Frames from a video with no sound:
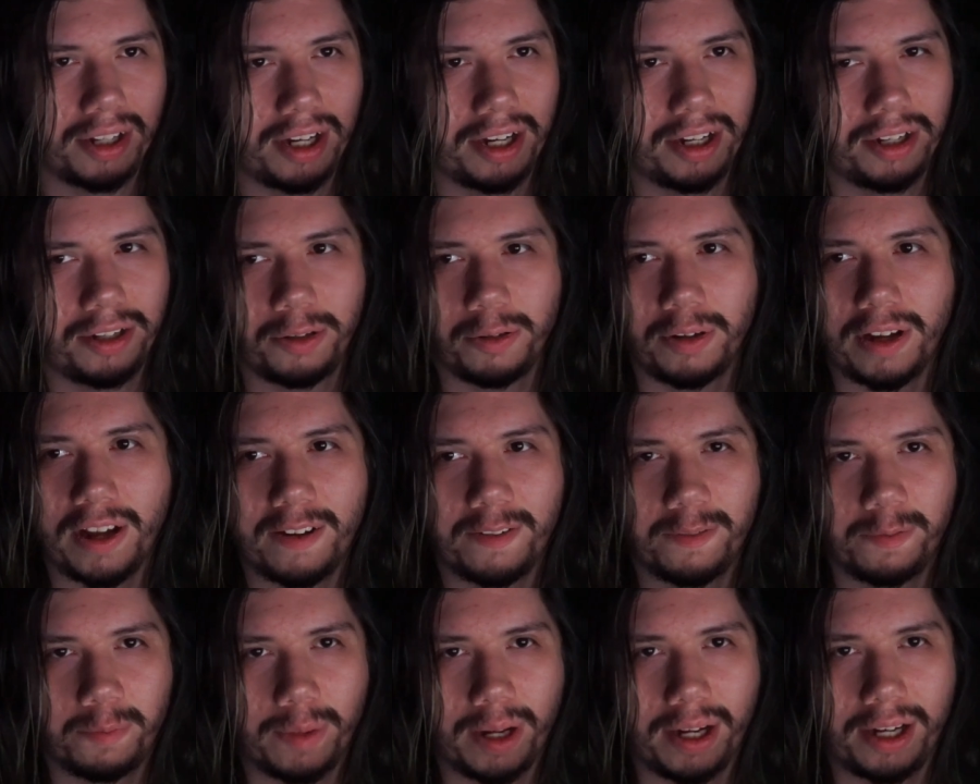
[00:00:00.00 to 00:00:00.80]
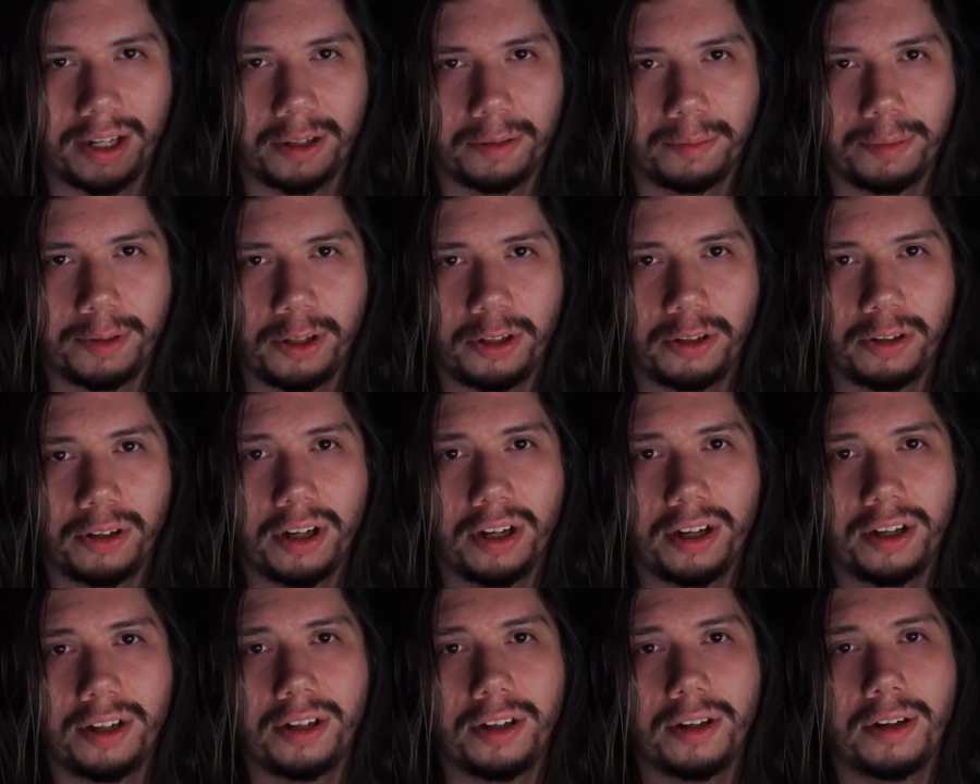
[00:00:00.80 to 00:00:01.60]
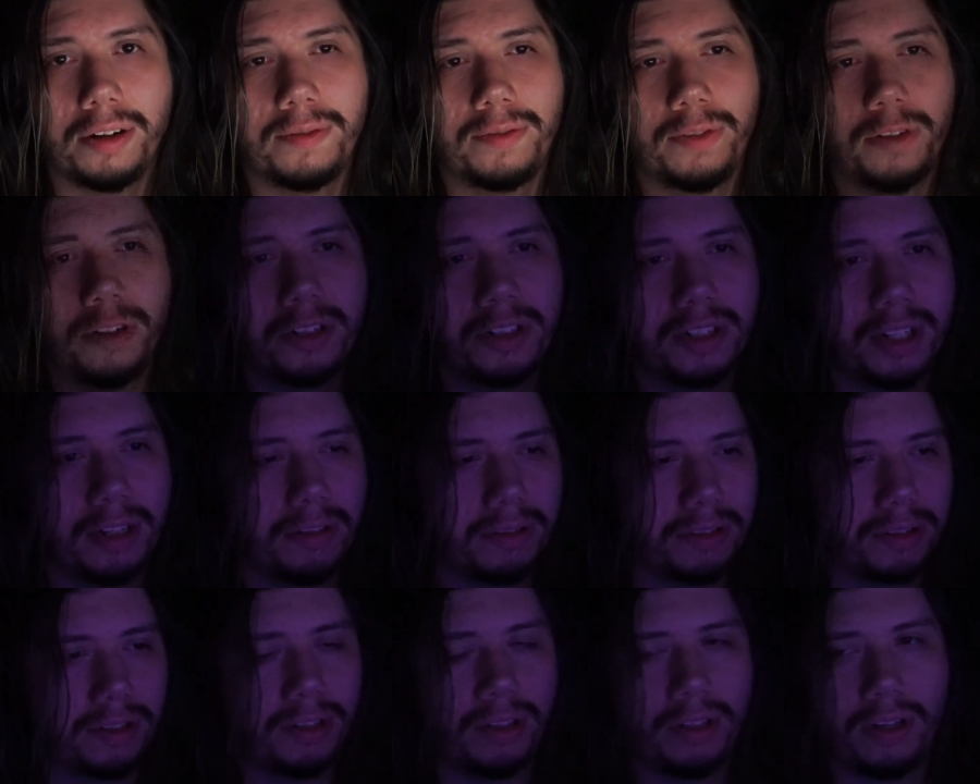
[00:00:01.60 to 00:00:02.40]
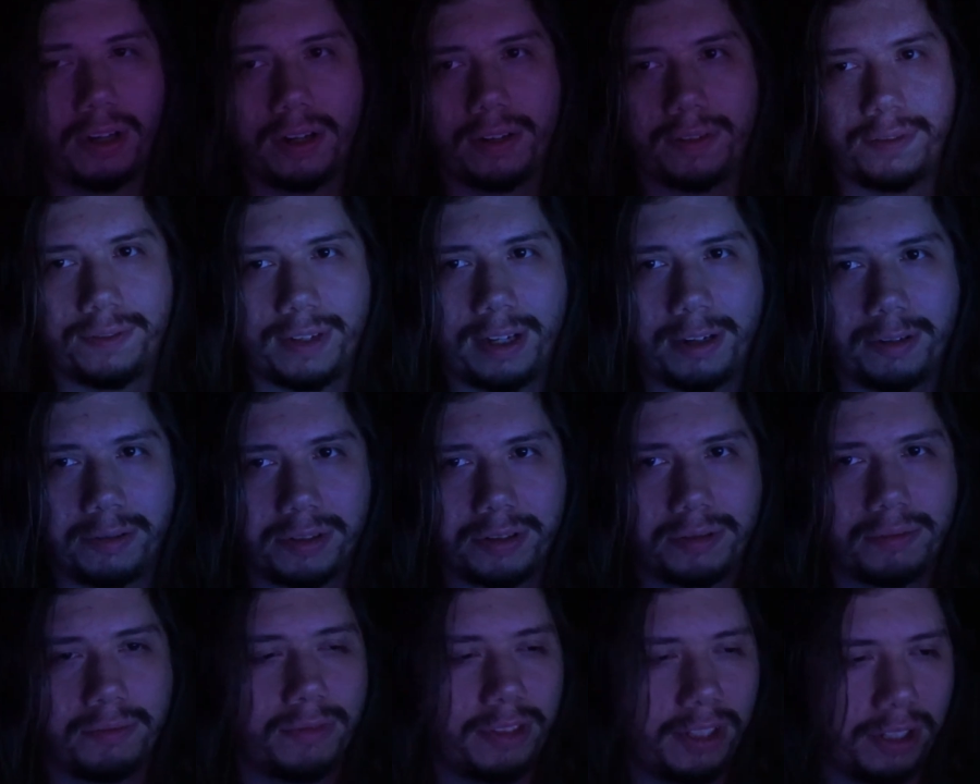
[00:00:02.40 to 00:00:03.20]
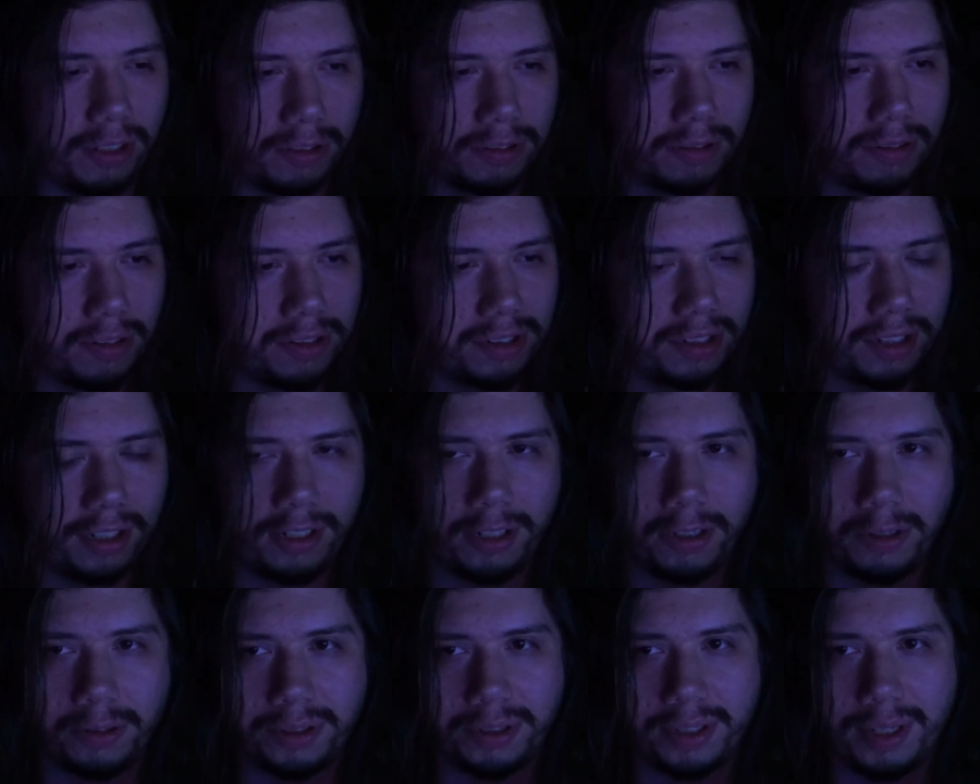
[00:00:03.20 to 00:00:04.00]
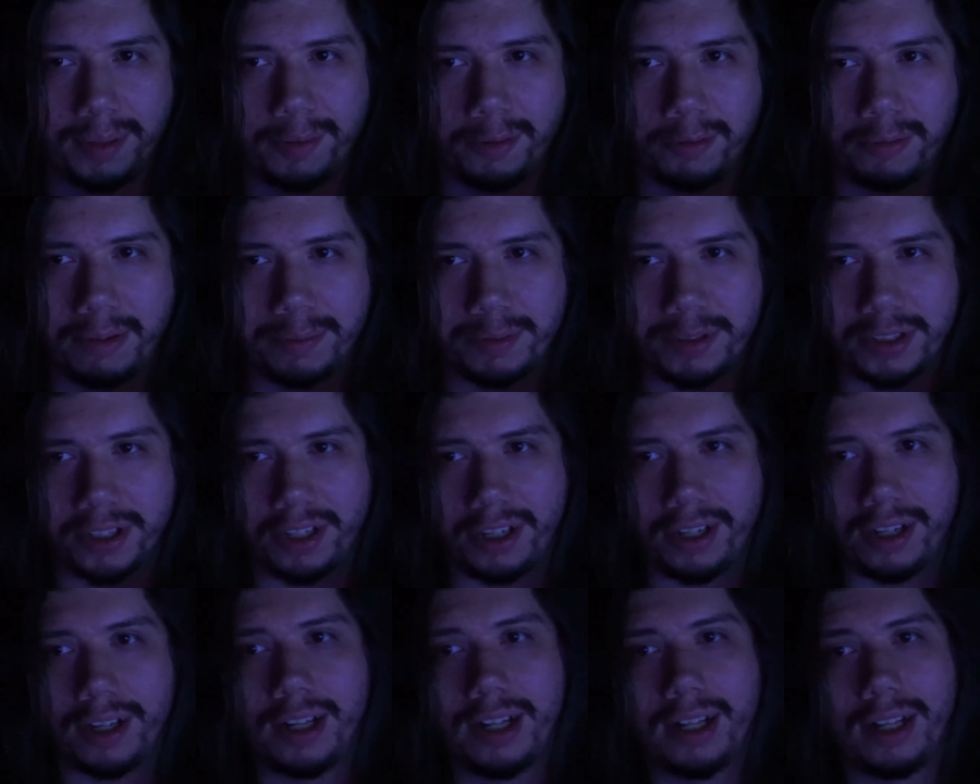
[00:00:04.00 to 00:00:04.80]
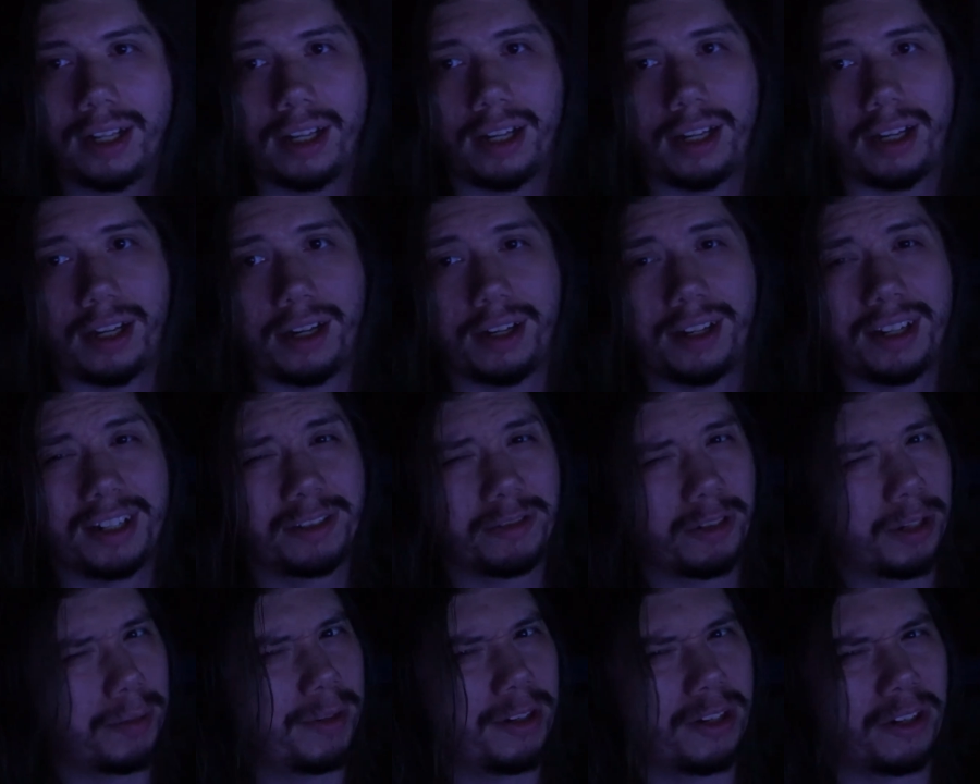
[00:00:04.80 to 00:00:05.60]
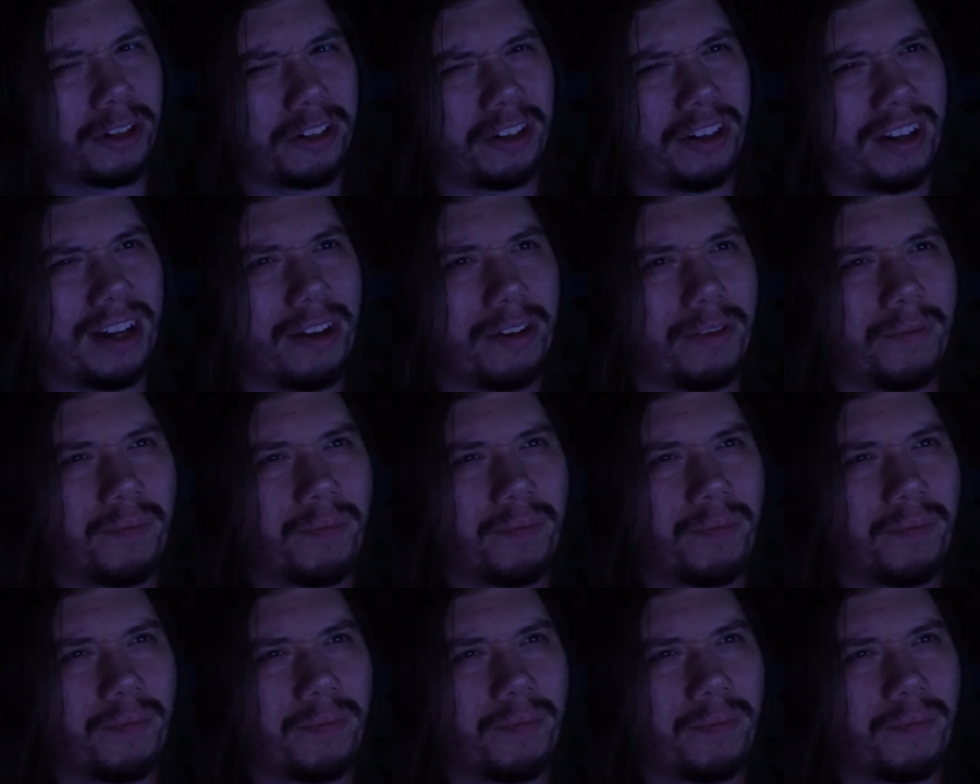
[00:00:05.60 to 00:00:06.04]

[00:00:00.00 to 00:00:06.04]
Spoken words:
I do have my computer on, of which I will turn off. I'll, close the Neo Saber website, and it's a little bit darker now.